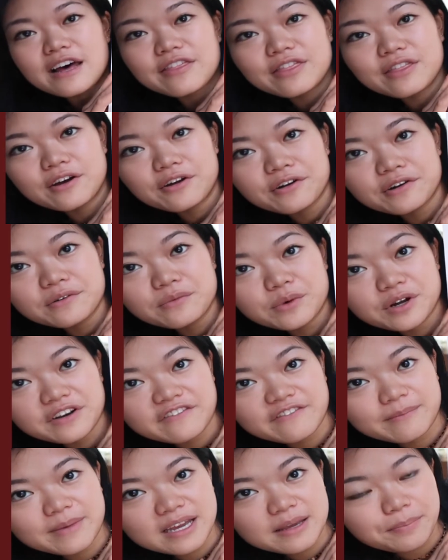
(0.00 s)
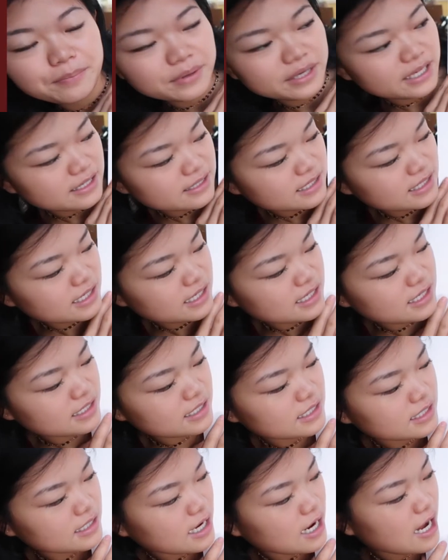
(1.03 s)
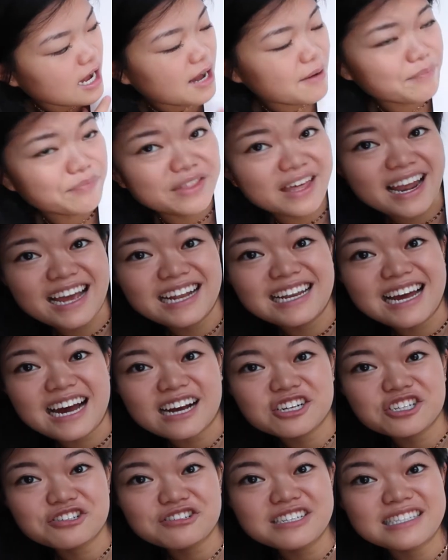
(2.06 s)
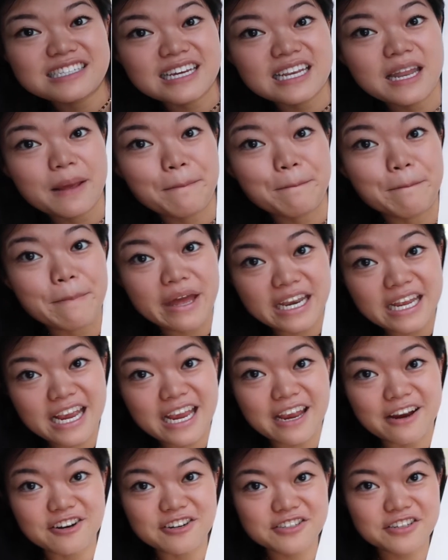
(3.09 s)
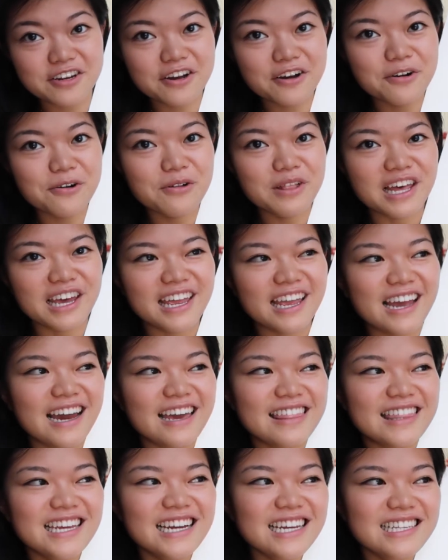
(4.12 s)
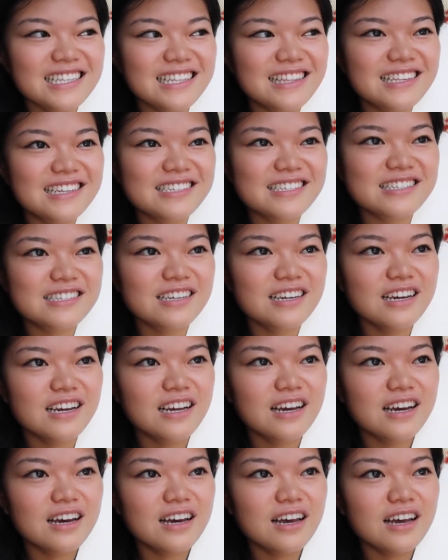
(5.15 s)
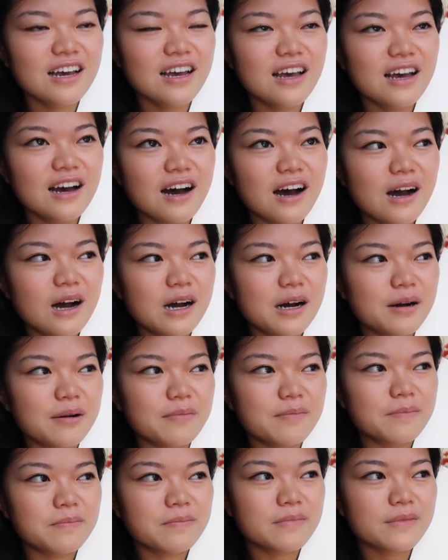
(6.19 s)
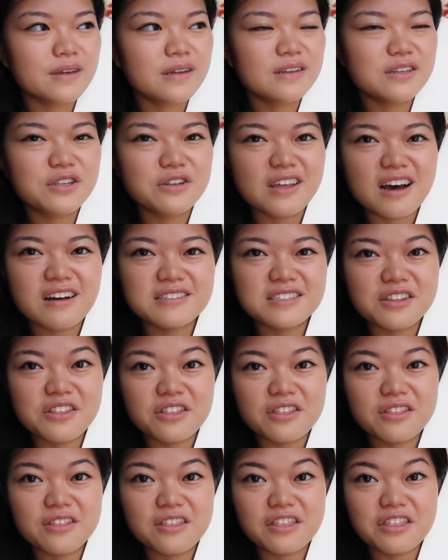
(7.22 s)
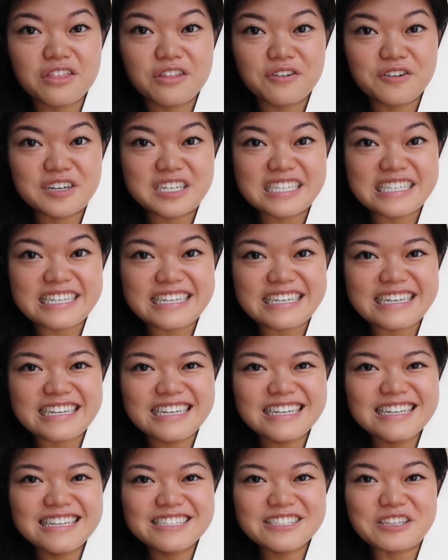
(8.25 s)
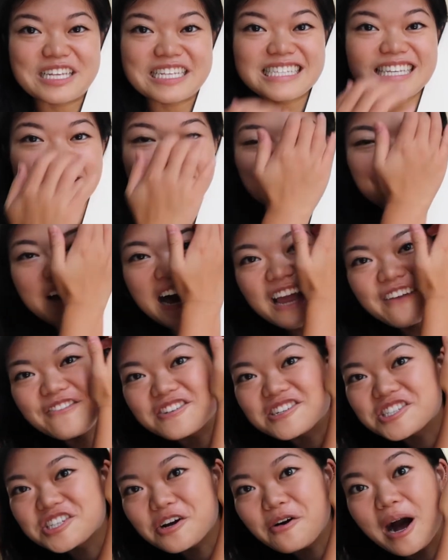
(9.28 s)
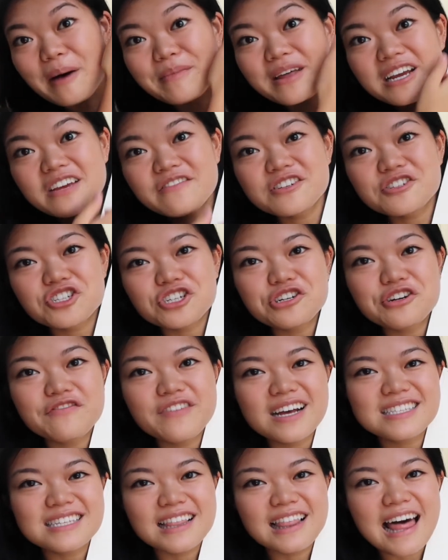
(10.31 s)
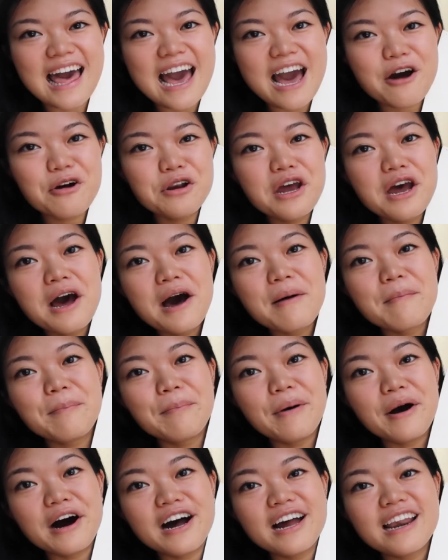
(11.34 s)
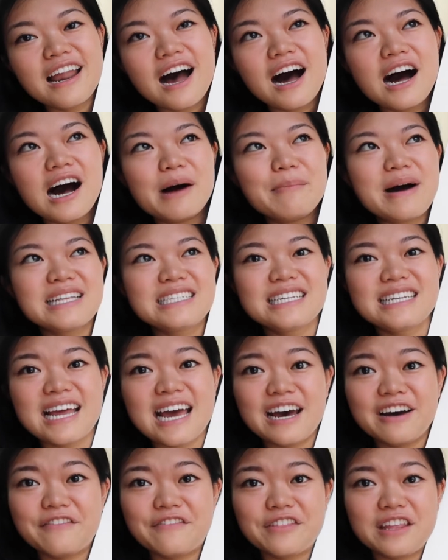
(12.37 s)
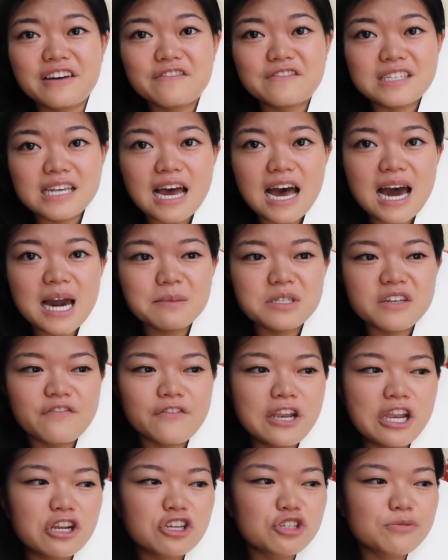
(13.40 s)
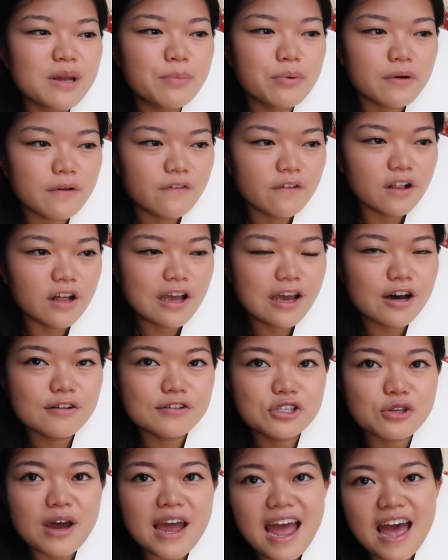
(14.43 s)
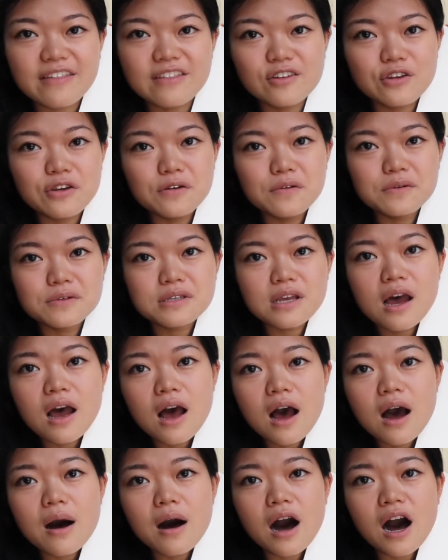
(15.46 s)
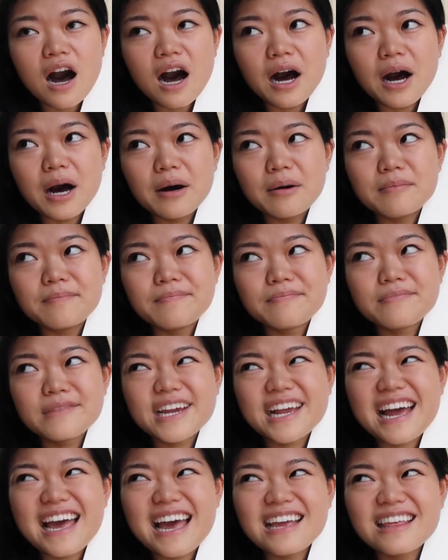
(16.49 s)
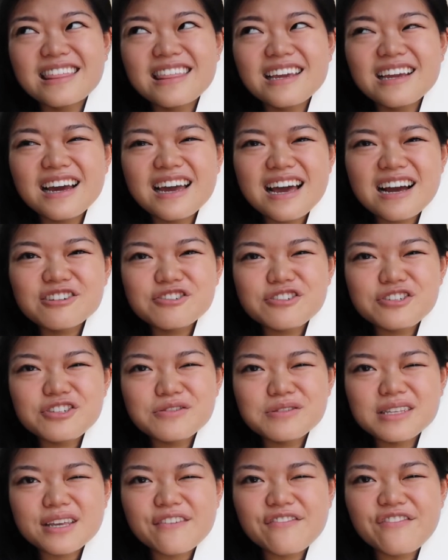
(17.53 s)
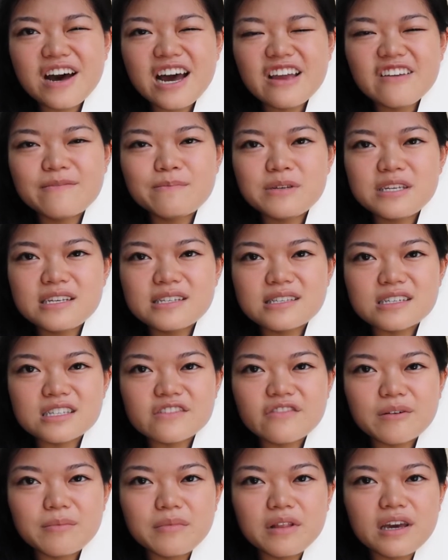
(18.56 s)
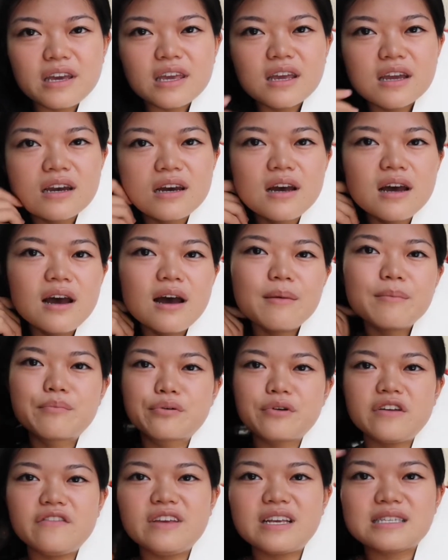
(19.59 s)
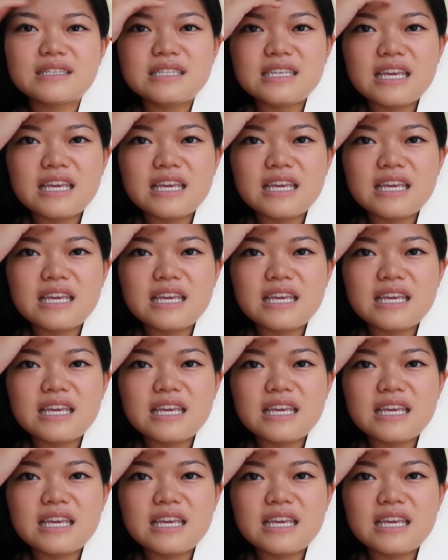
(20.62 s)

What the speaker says: another one of my pieces that I actually did many years ago. Like, I think I did this in 2013, so that's like 5 years ago. I'm not even sure if that's allowed, but I didn't have enough time to finish my portfolio, so I had to use like I think I actually used like 5 pieces from like previous